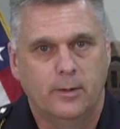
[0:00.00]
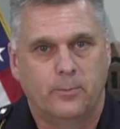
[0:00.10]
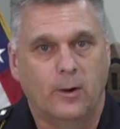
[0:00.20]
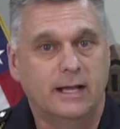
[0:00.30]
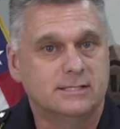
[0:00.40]

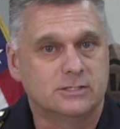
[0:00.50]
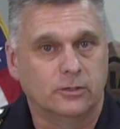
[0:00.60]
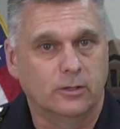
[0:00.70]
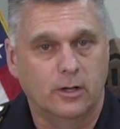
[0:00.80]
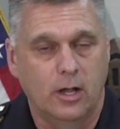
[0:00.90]
prices
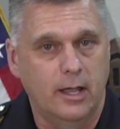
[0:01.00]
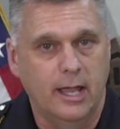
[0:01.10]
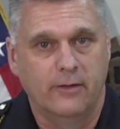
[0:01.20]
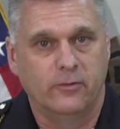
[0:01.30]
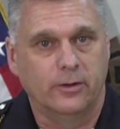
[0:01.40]
are
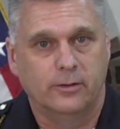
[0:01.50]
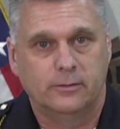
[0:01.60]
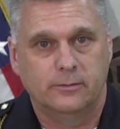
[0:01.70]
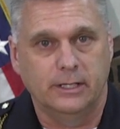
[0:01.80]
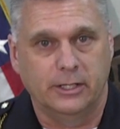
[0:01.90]

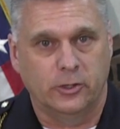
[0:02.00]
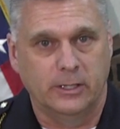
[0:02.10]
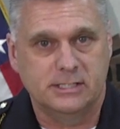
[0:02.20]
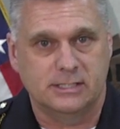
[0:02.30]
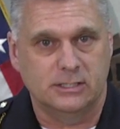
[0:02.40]
ever
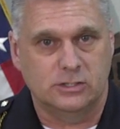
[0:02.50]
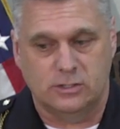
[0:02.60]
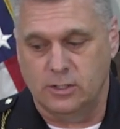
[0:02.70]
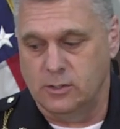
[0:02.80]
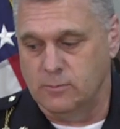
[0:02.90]

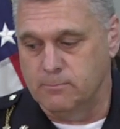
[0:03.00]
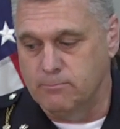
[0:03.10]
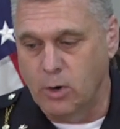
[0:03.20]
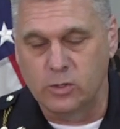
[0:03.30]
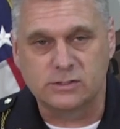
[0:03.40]
increasing,
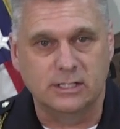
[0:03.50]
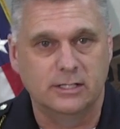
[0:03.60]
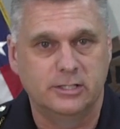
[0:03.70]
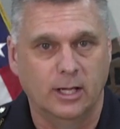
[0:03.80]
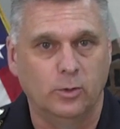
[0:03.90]
mostly
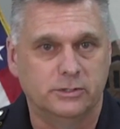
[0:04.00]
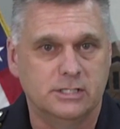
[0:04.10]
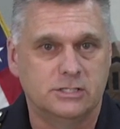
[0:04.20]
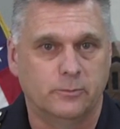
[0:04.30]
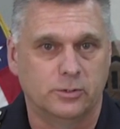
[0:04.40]
in
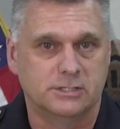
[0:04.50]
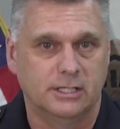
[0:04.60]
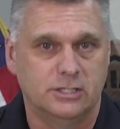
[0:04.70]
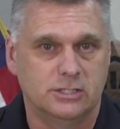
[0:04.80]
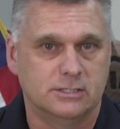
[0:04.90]
double-digit
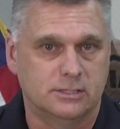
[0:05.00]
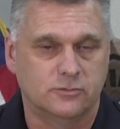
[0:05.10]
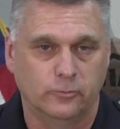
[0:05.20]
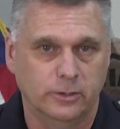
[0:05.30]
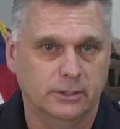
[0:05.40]
percentages,
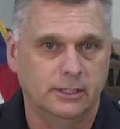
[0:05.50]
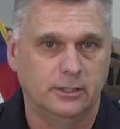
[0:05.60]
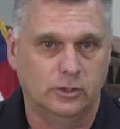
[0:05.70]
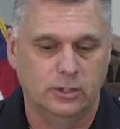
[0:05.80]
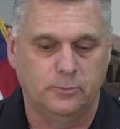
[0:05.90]
it's really
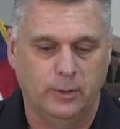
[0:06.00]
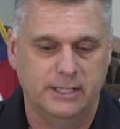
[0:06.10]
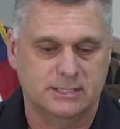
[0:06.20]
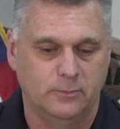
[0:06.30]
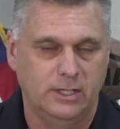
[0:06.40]
a good
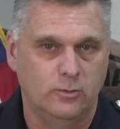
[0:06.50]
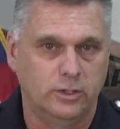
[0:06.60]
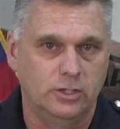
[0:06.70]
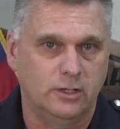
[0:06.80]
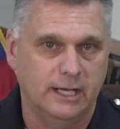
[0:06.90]
place to be
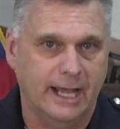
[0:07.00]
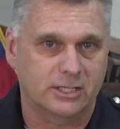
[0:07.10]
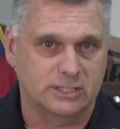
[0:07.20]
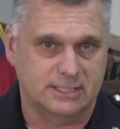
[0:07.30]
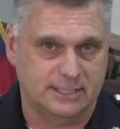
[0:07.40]
when you can
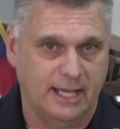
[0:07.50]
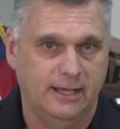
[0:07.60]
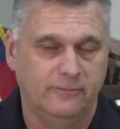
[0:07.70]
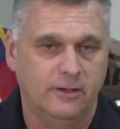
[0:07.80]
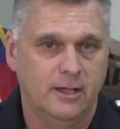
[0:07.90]
actually
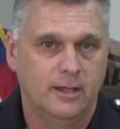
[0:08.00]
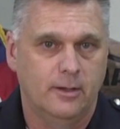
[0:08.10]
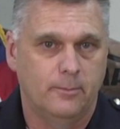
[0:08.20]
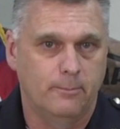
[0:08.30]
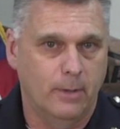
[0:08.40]
save
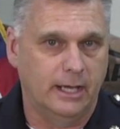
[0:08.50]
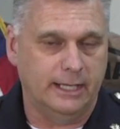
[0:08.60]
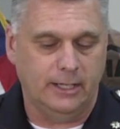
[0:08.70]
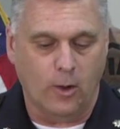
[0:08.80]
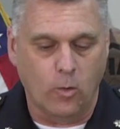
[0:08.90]

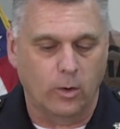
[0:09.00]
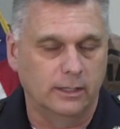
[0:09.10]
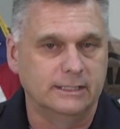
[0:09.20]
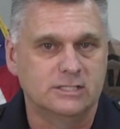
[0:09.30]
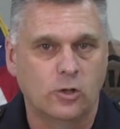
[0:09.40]
money or
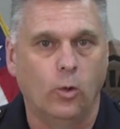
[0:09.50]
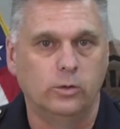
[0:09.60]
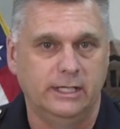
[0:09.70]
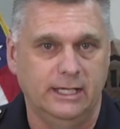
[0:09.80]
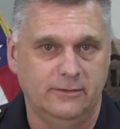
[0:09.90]
at least
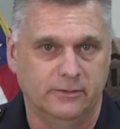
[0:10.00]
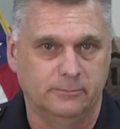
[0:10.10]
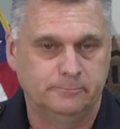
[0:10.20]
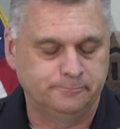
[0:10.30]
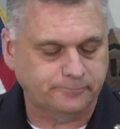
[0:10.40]
hold even.